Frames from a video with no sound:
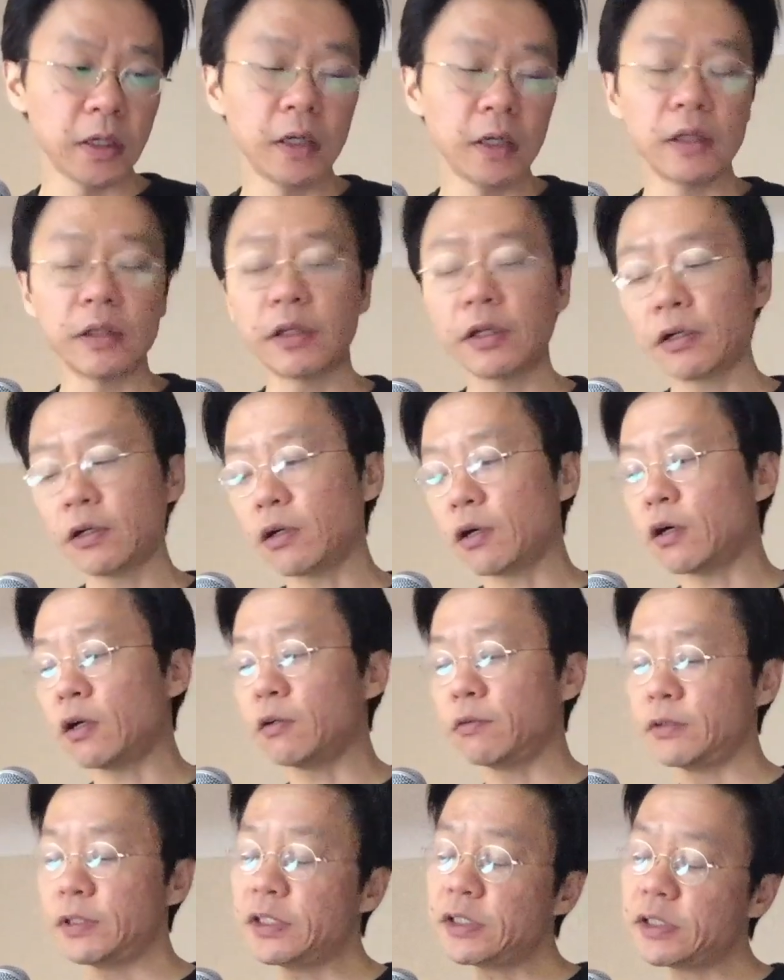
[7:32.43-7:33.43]
There are
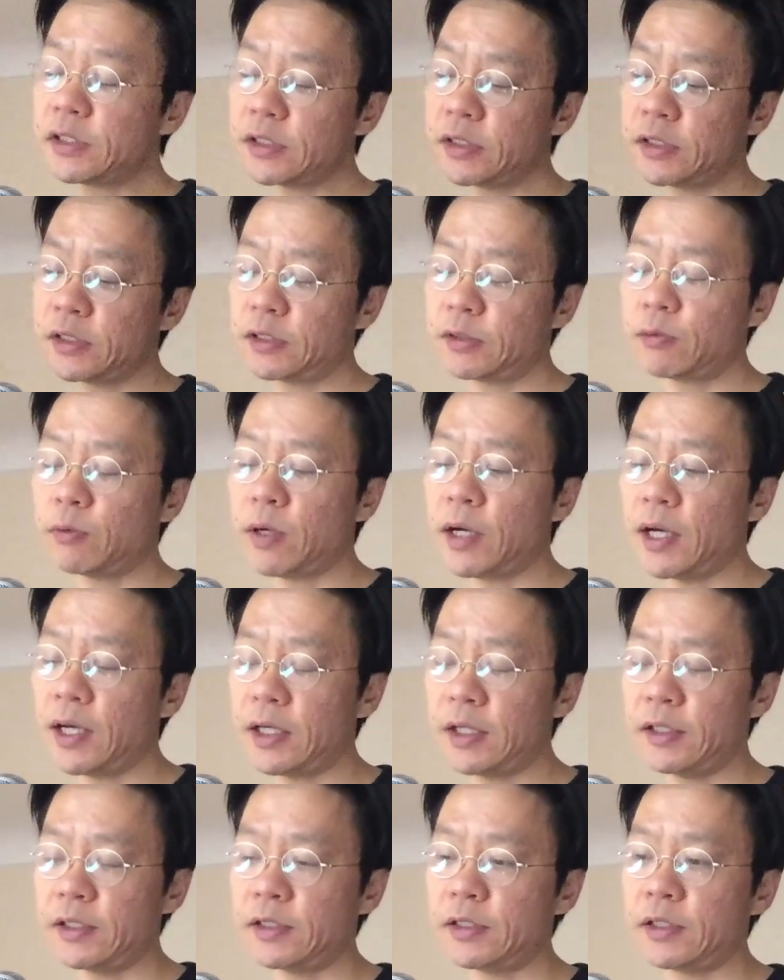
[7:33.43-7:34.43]
reasons
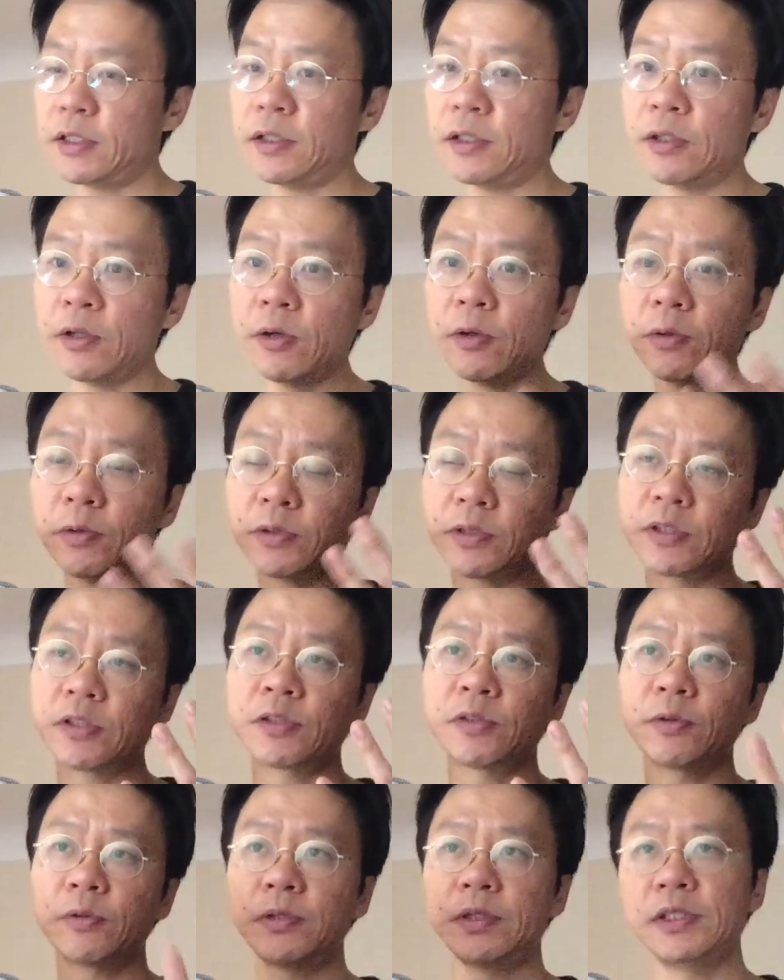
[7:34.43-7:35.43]
why those
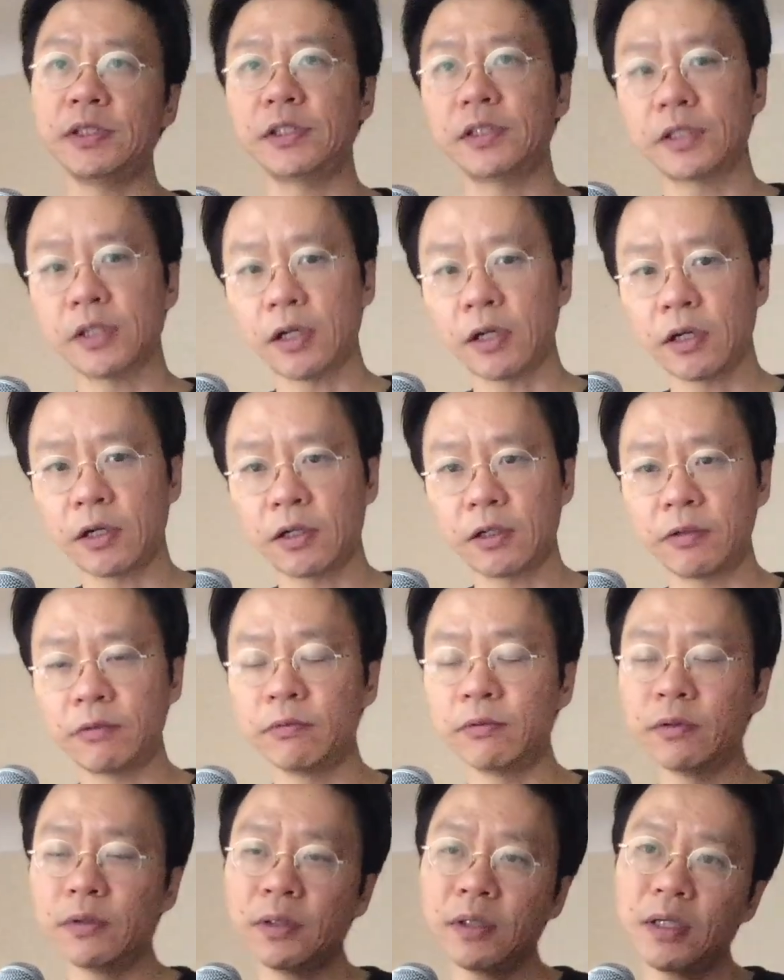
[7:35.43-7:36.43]
stories are
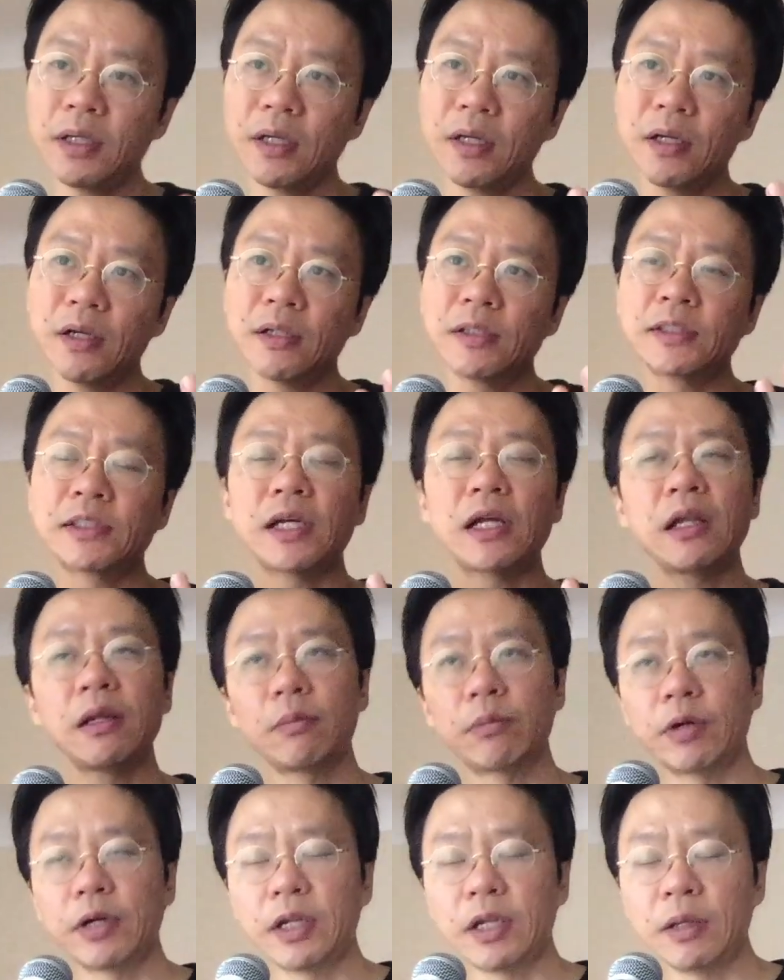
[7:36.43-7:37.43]

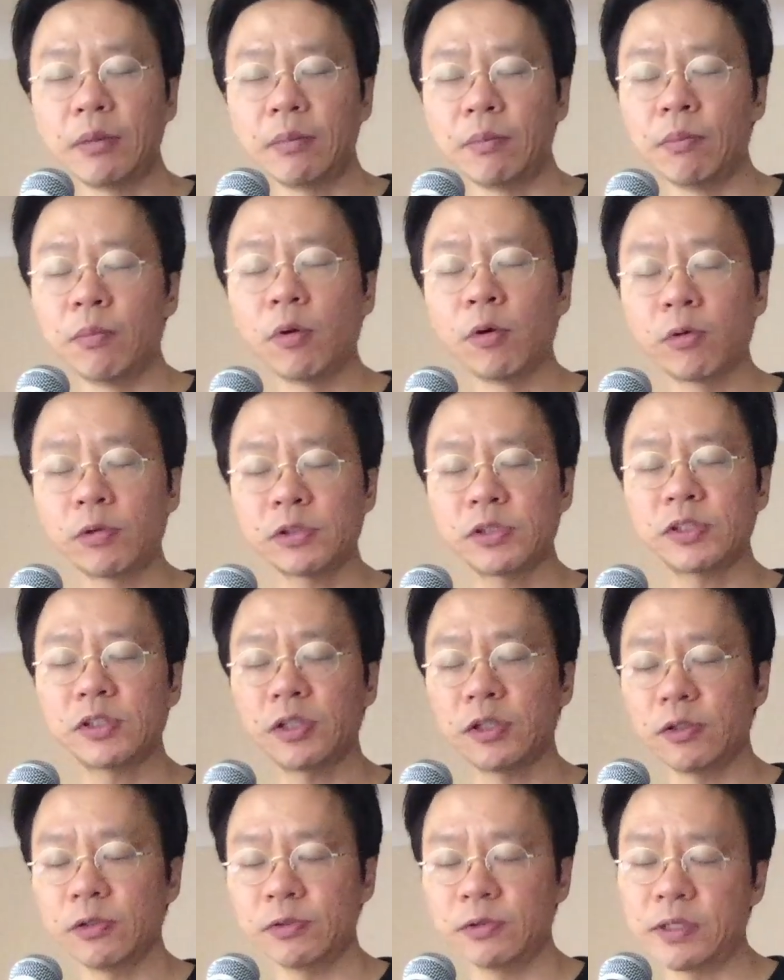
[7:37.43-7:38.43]
celebrated more
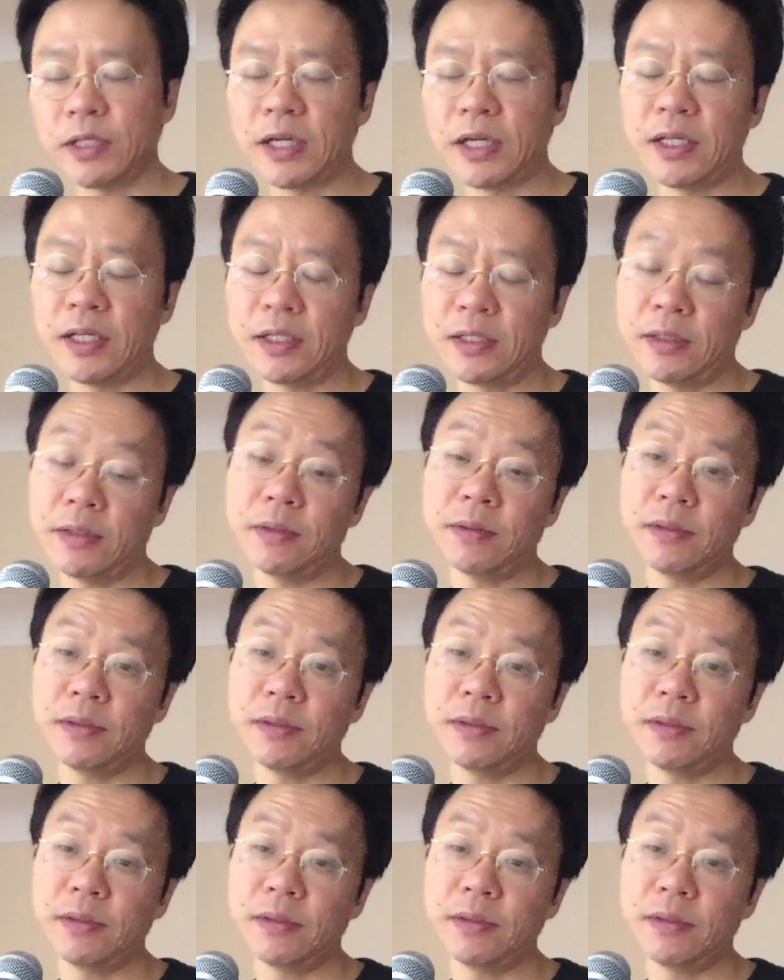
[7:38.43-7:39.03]
so than,